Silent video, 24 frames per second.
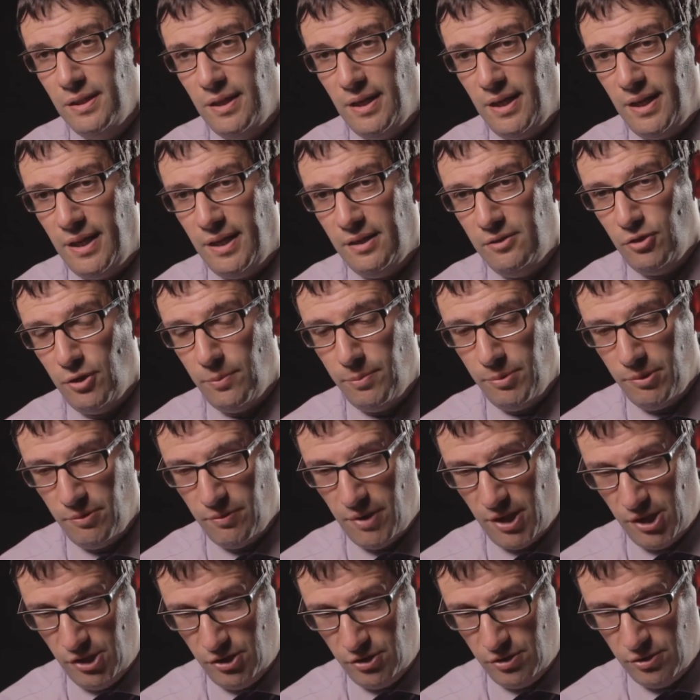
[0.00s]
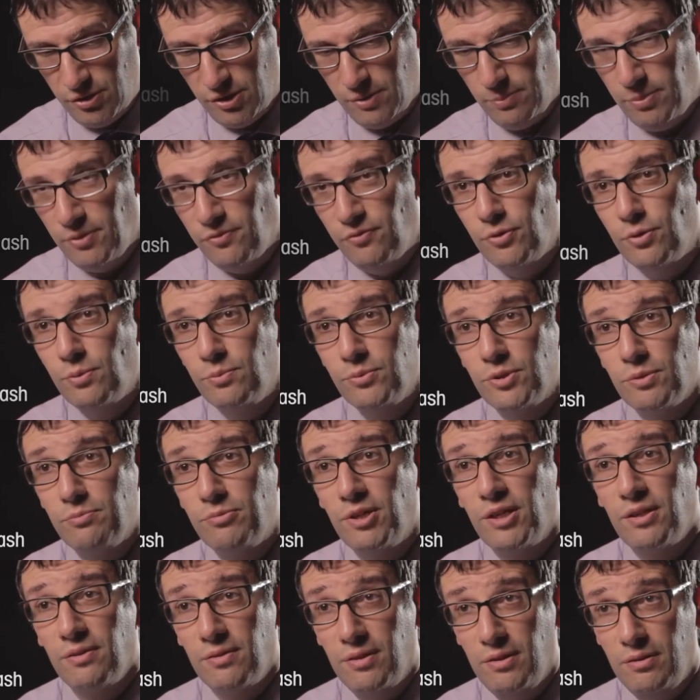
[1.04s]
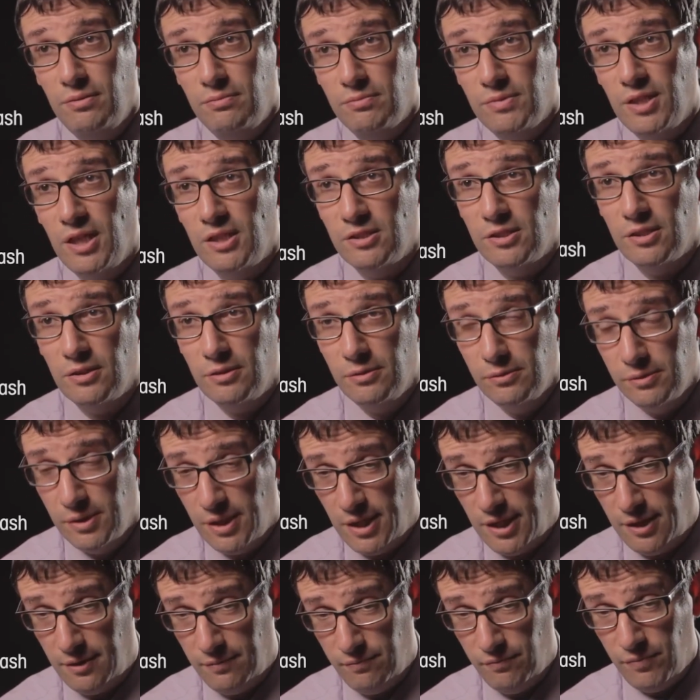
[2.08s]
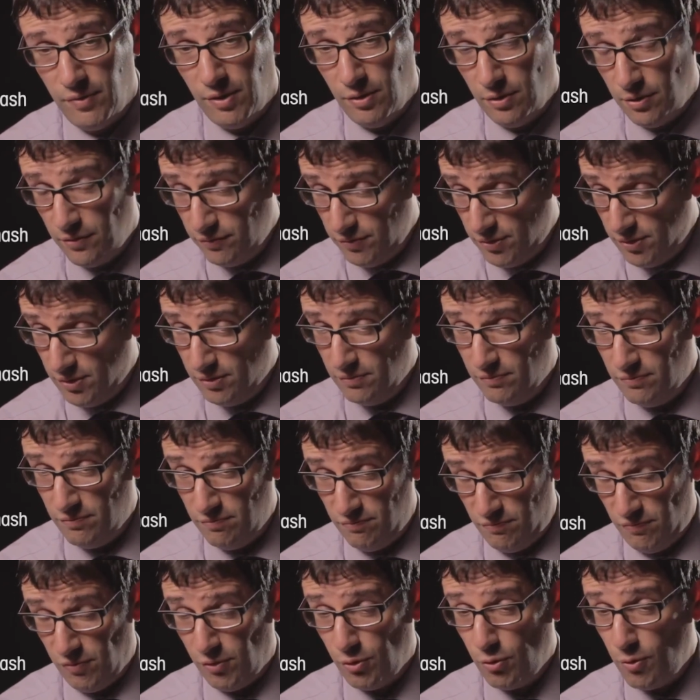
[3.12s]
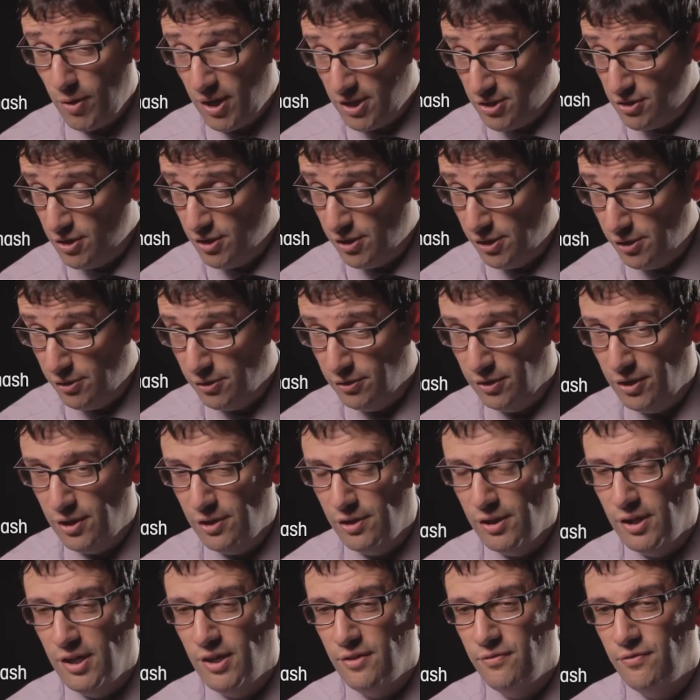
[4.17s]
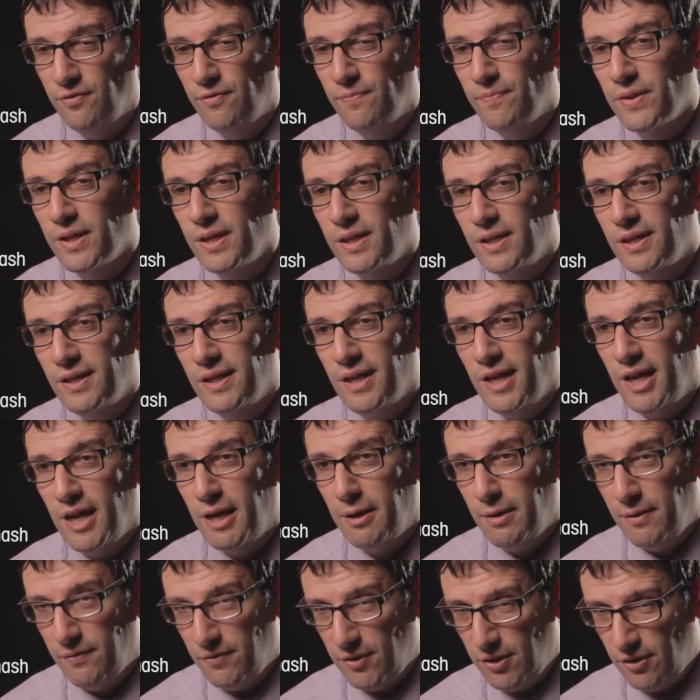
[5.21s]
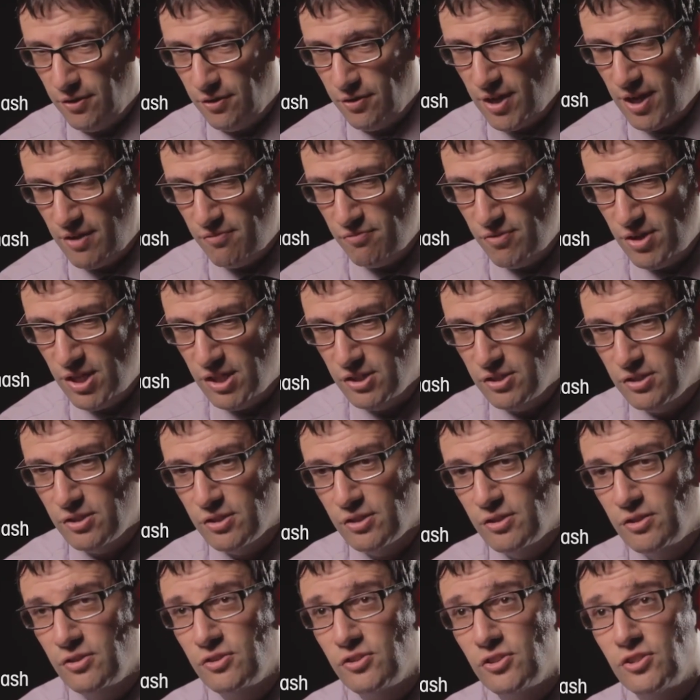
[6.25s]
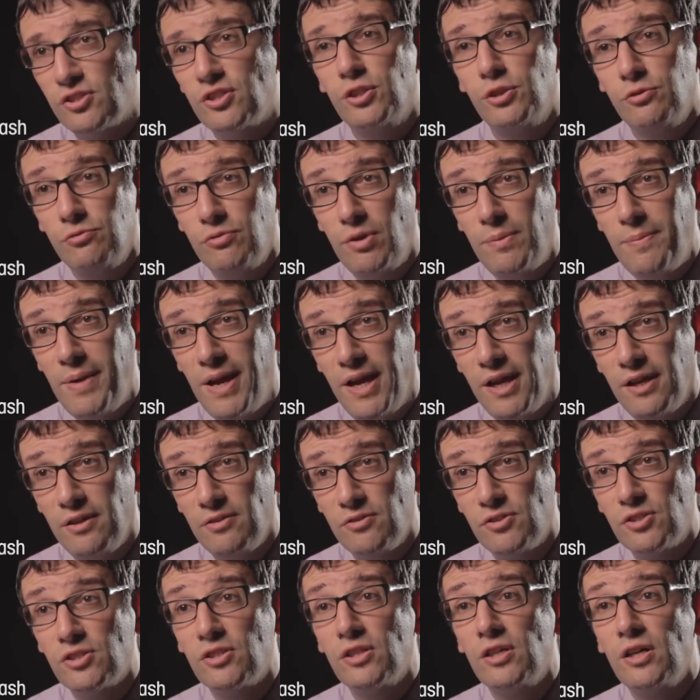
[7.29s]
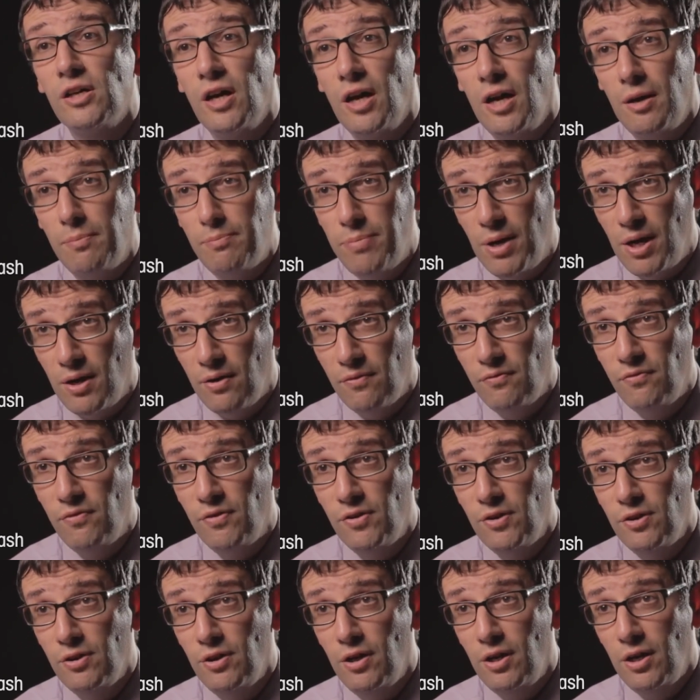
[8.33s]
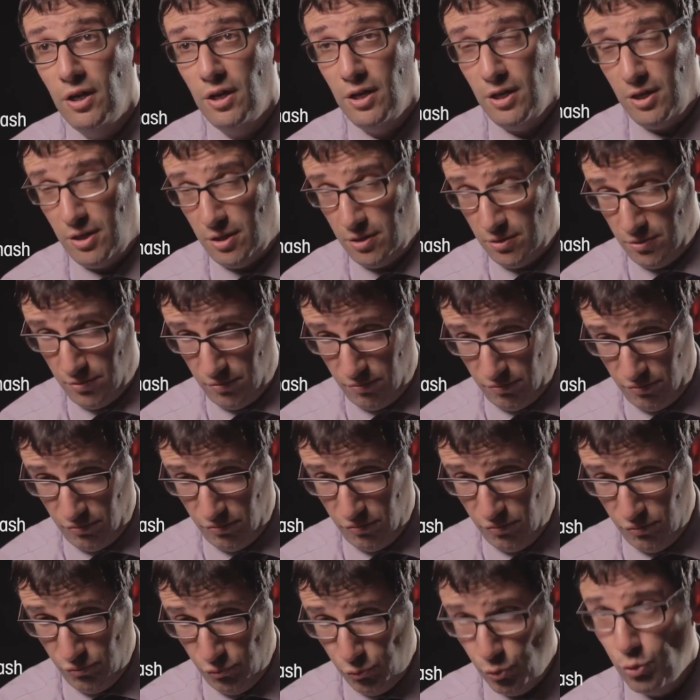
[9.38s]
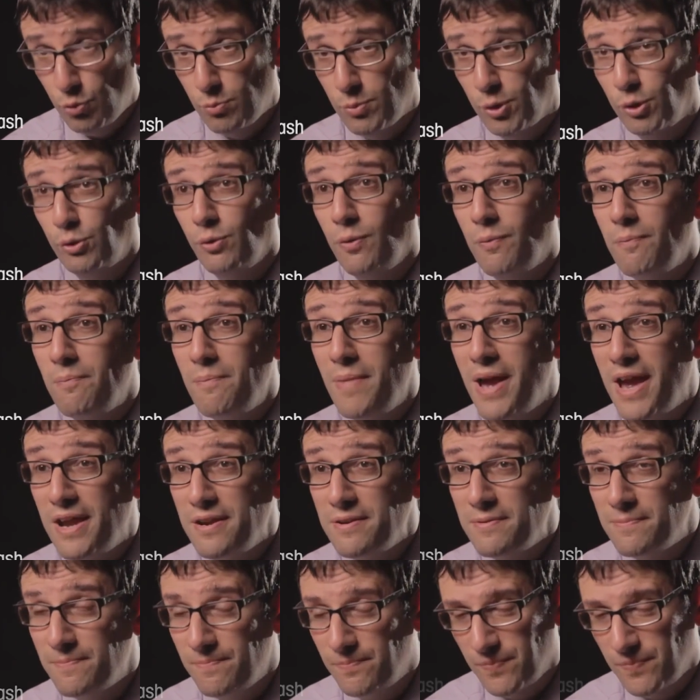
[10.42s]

and operations are performed to bring the testicle down, often quite early on in life. However, their risk still remains above uh, normal men.